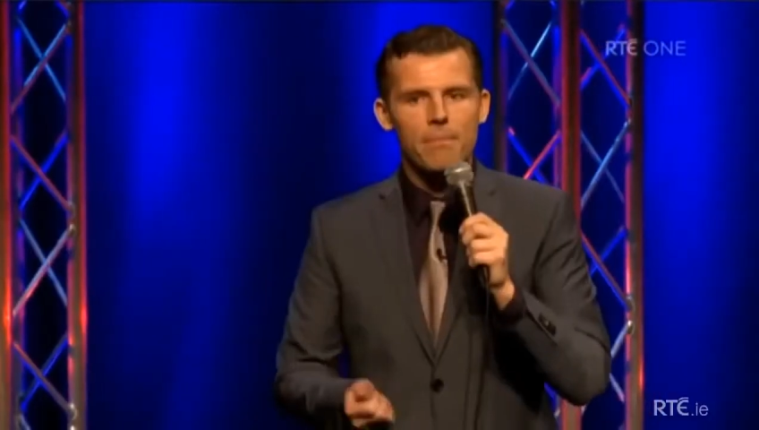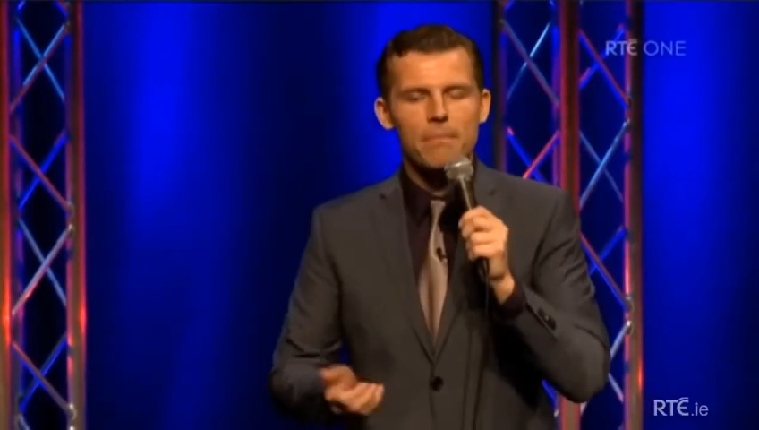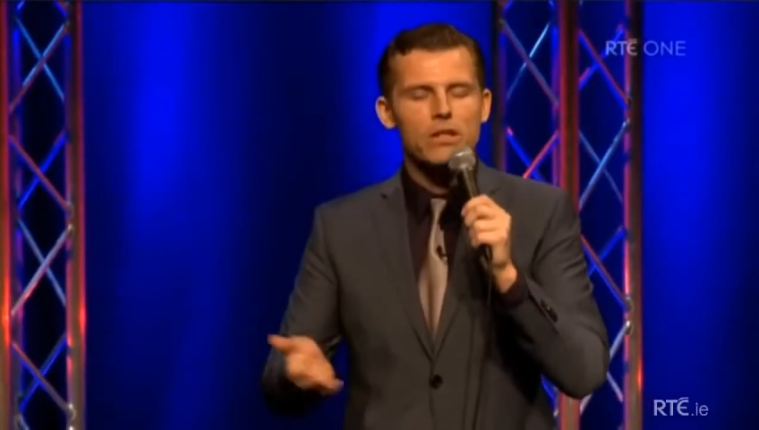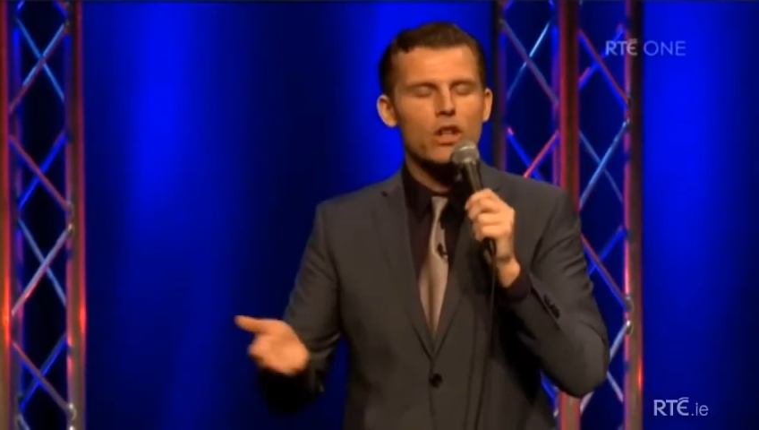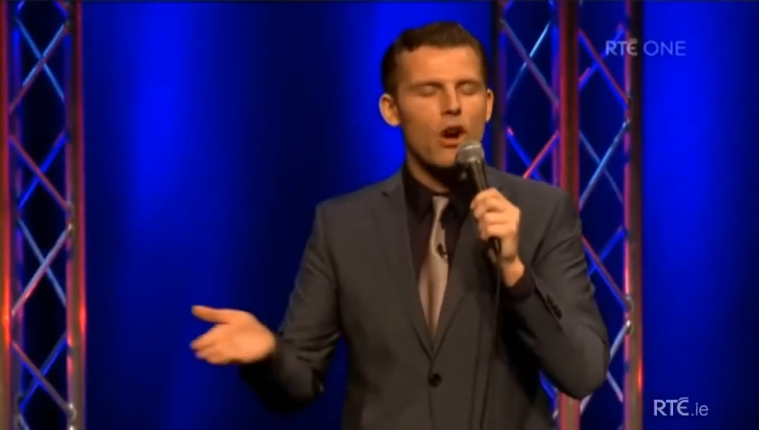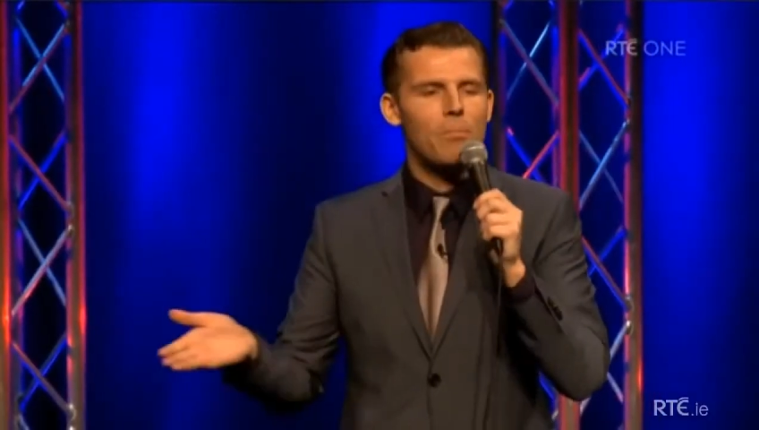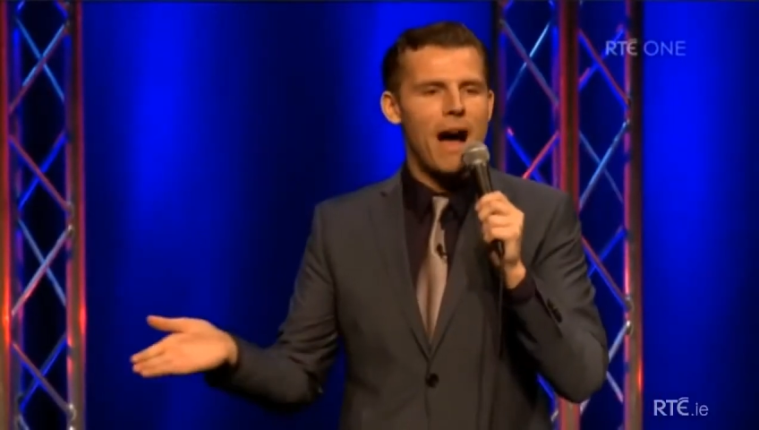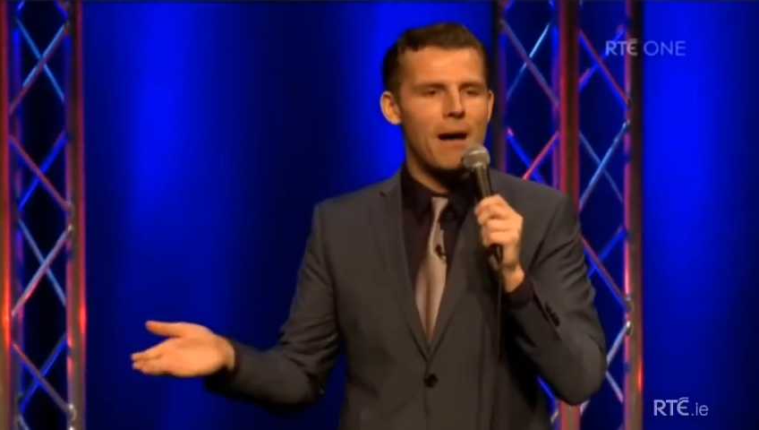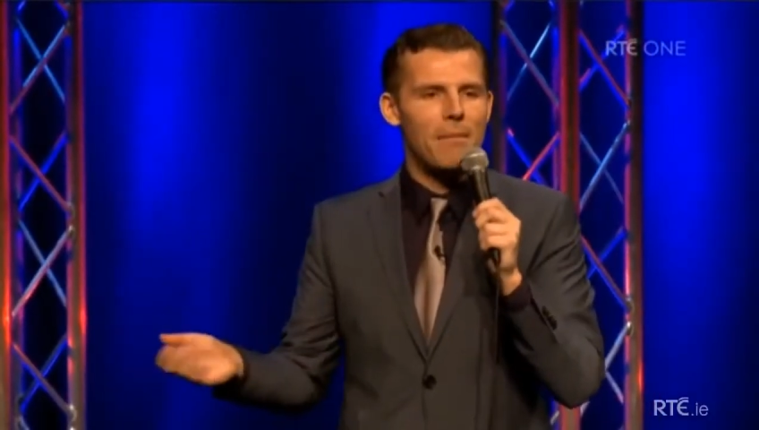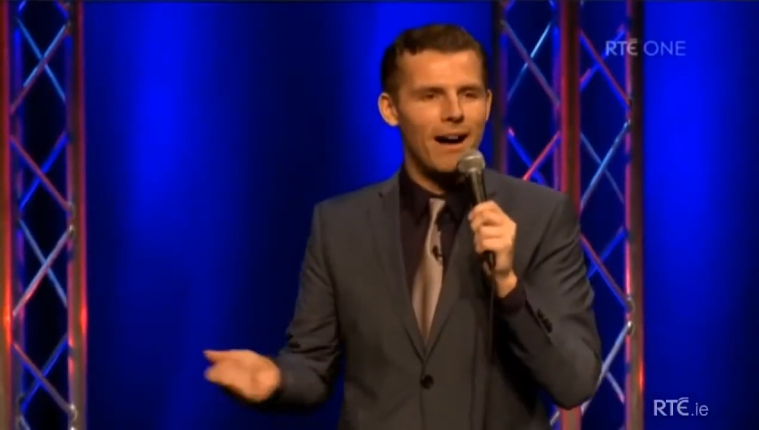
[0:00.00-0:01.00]
Mr.
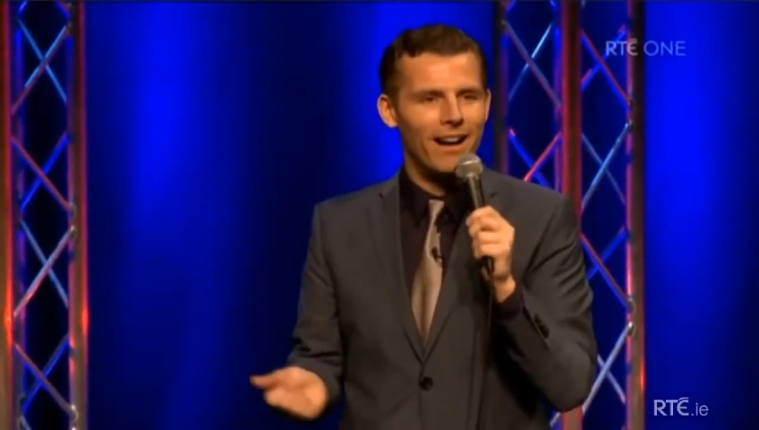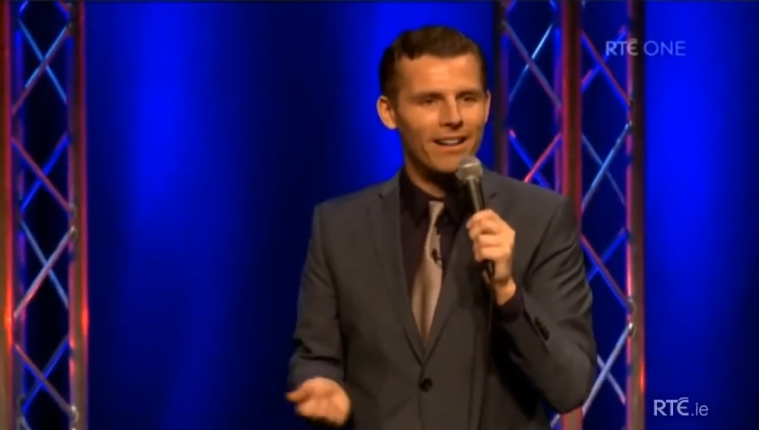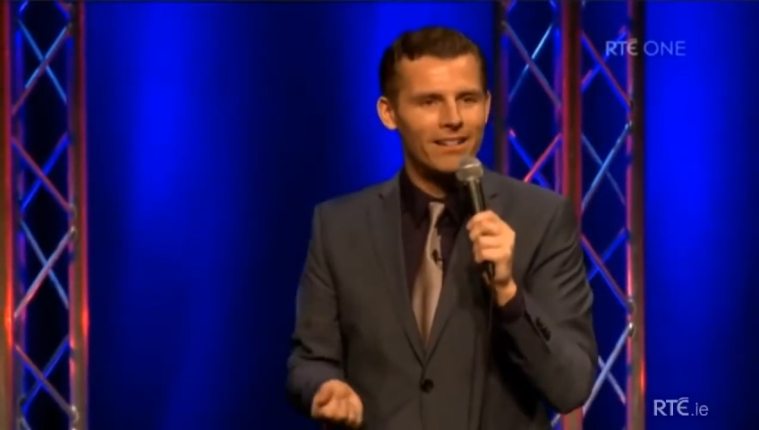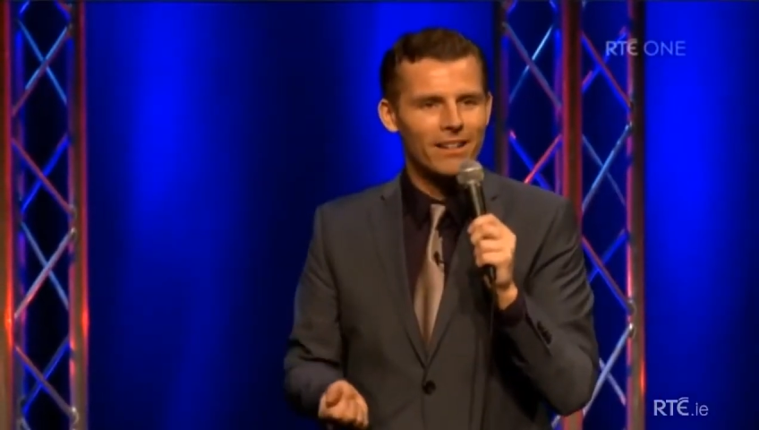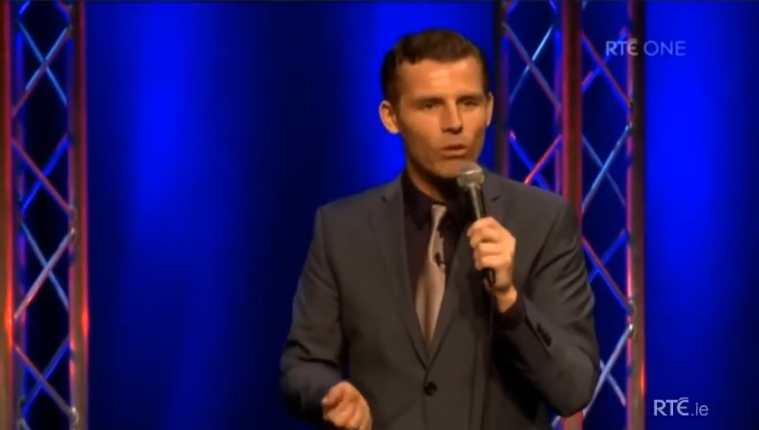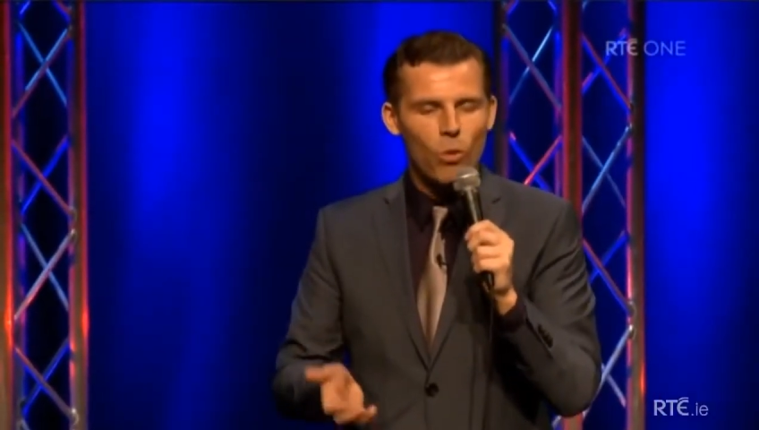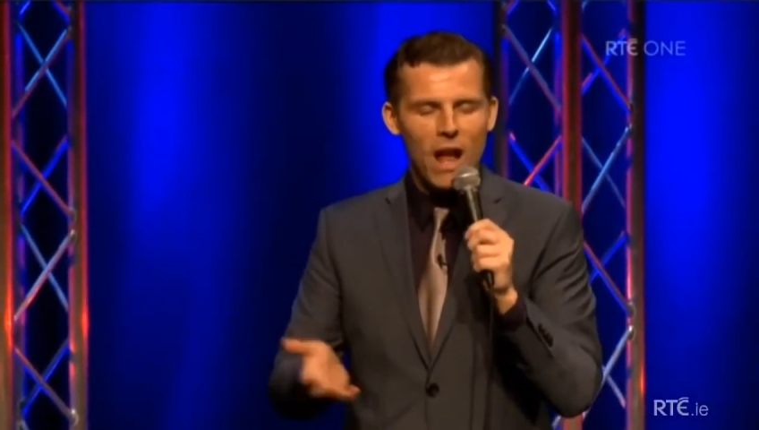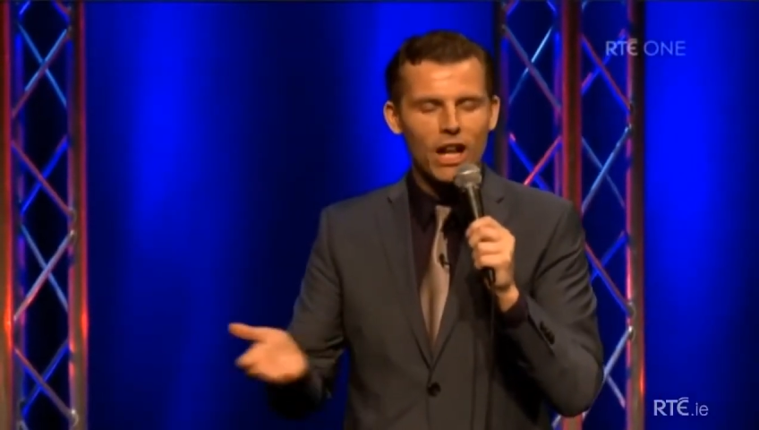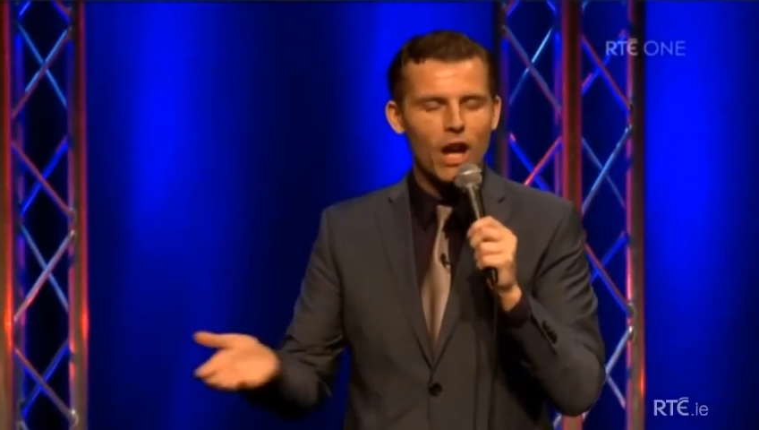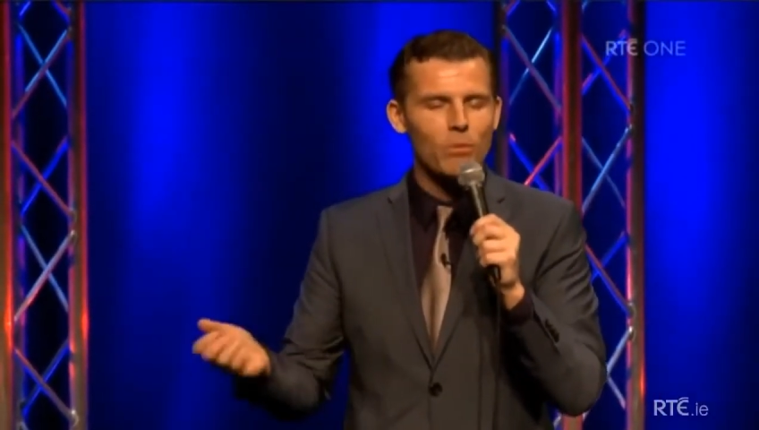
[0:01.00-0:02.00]
Obama,
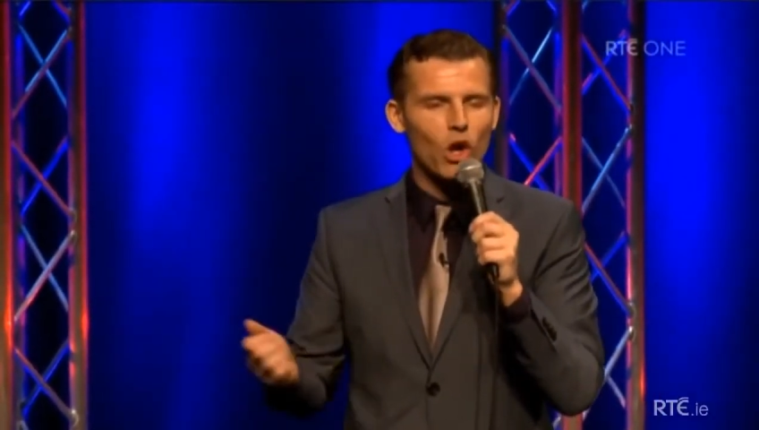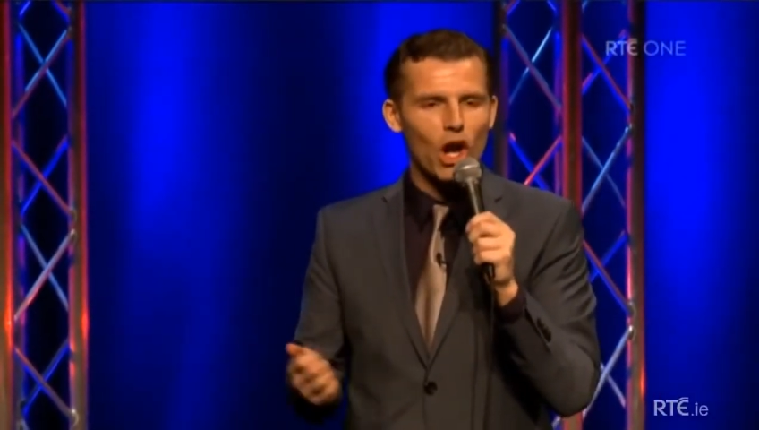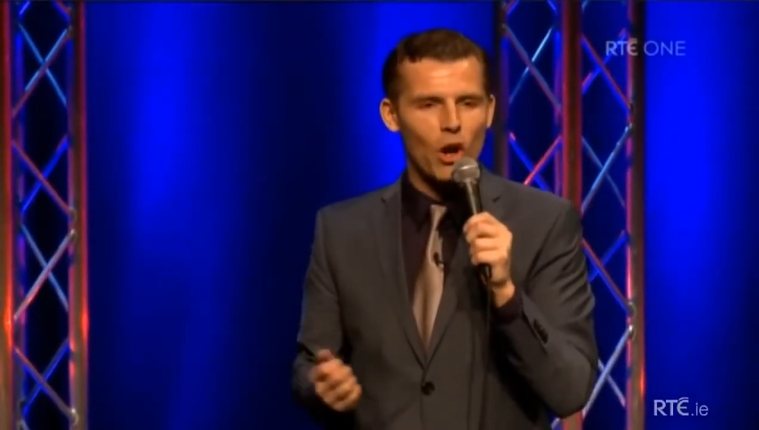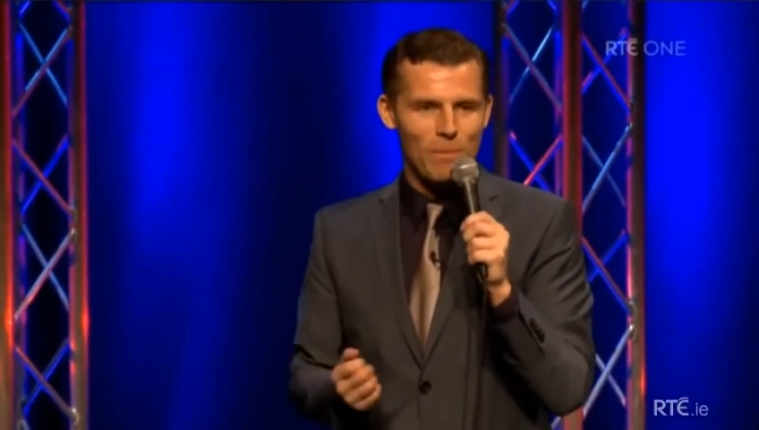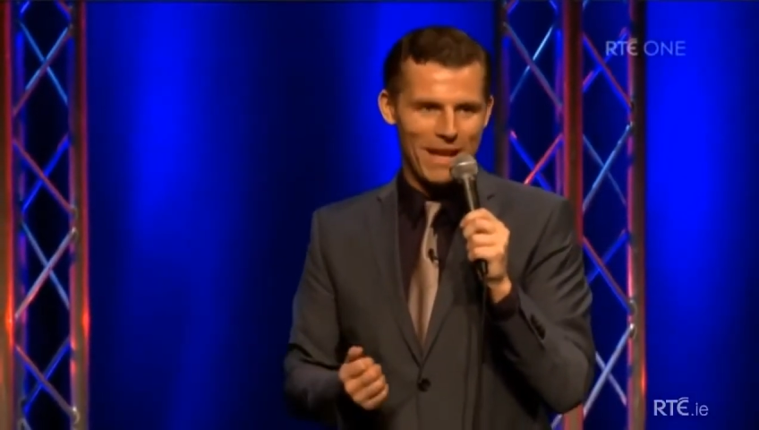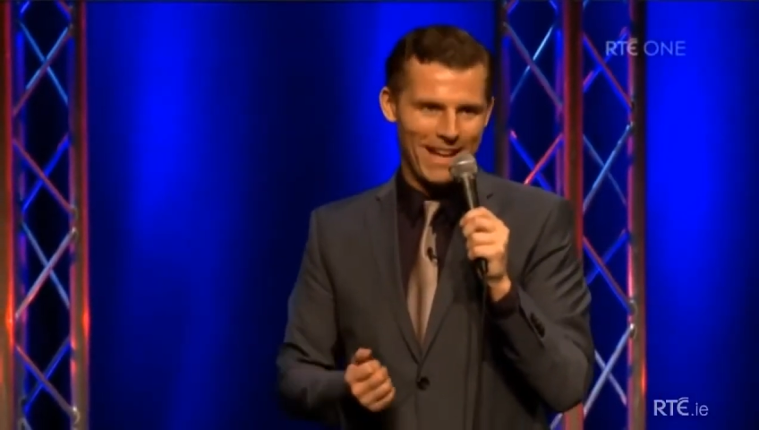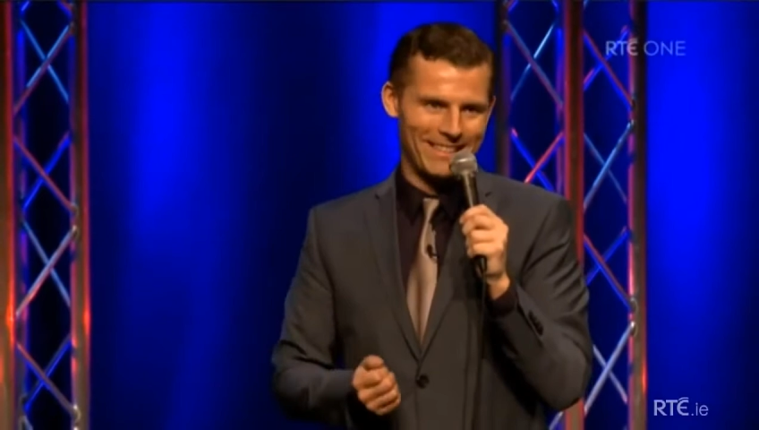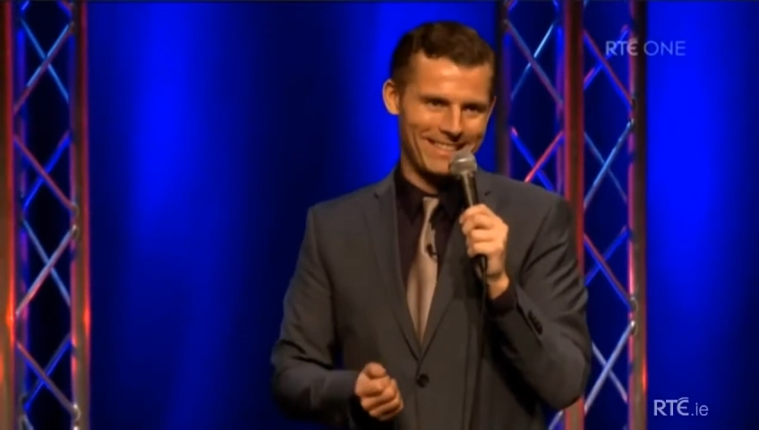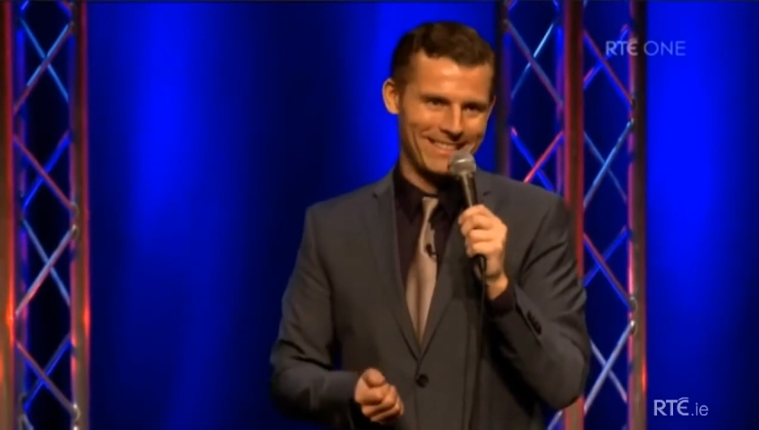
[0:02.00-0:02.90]
welcome to Colombia.